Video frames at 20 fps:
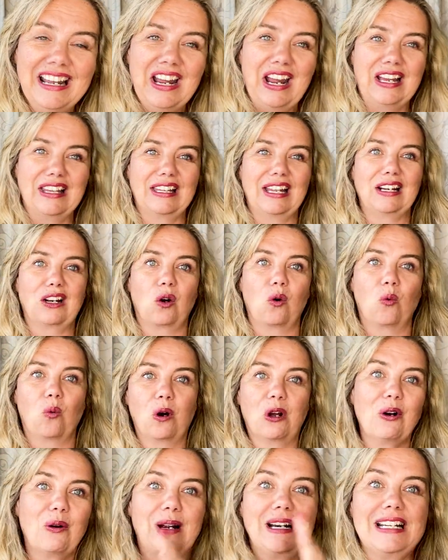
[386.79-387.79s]
and like, what
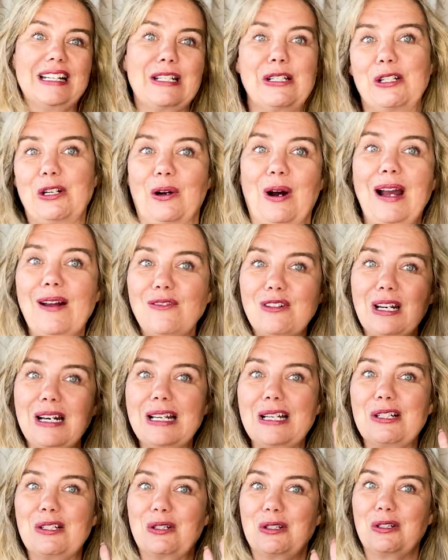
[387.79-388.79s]
do I need to do? I've done
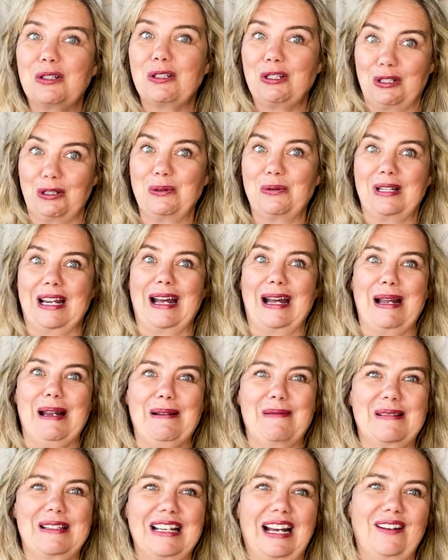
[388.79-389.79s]
it two
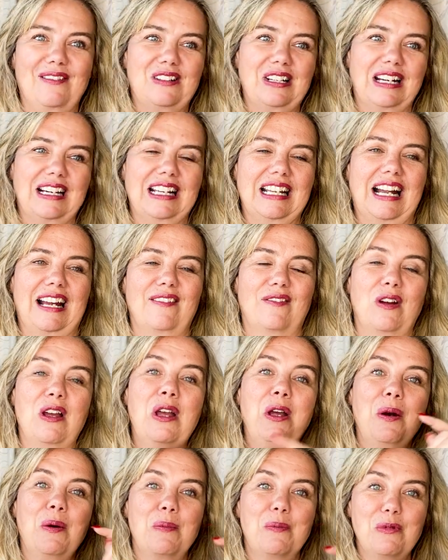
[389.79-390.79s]
times. I've
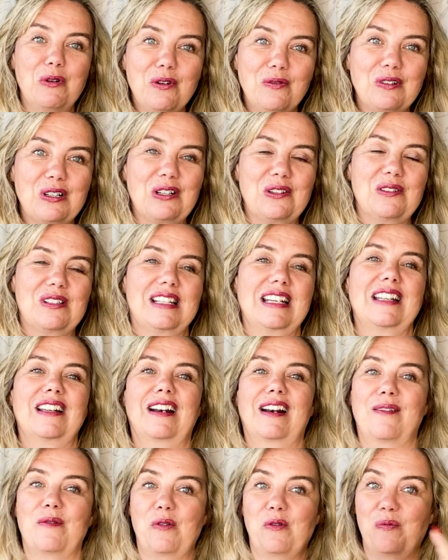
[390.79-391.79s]
moved to New
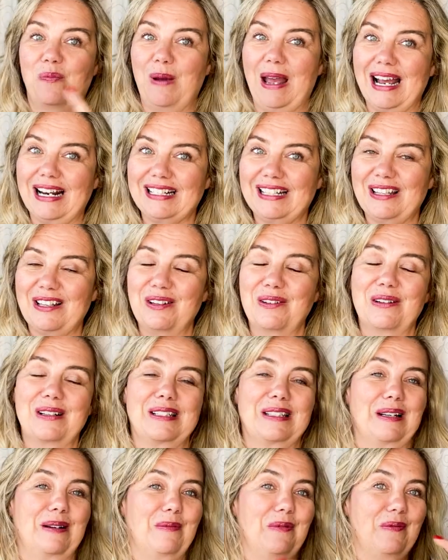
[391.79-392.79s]
Zealand, I moved back to the
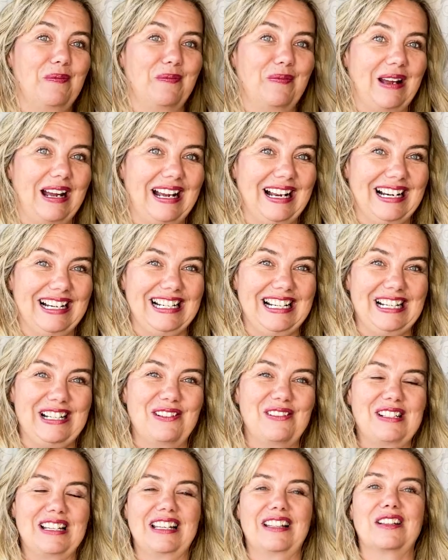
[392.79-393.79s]
US, and I moved back to
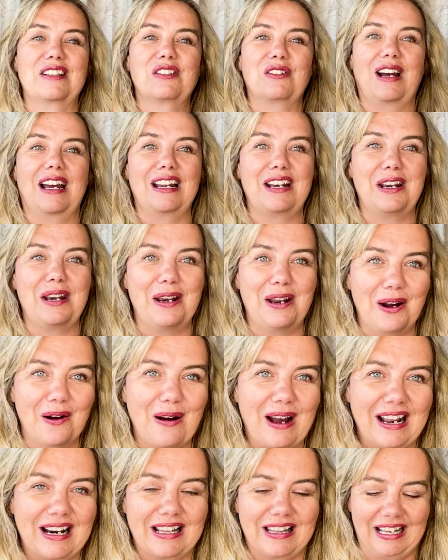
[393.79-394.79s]
New Zealand, so I know
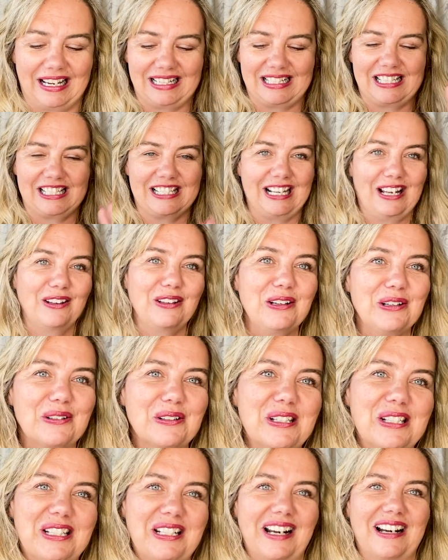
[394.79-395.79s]
how to like sell your
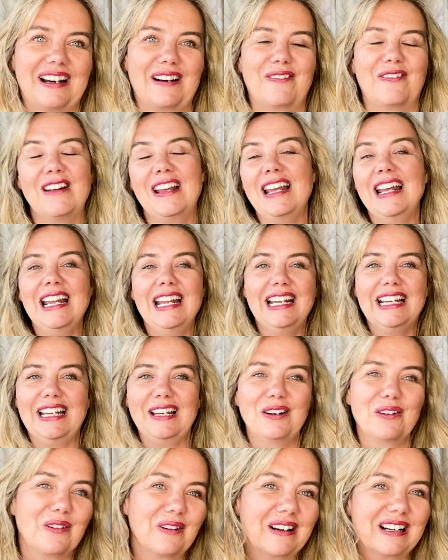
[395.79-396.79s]
stuff,
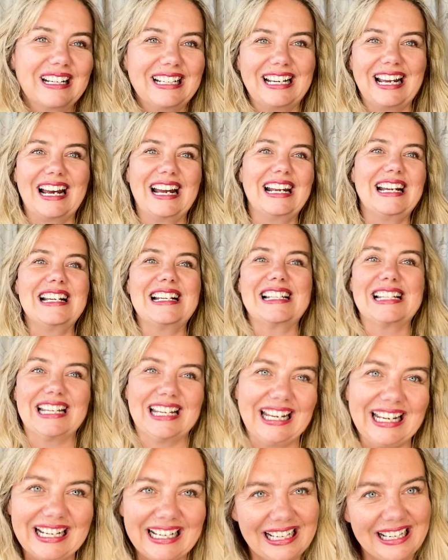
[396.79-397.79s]
get organized, get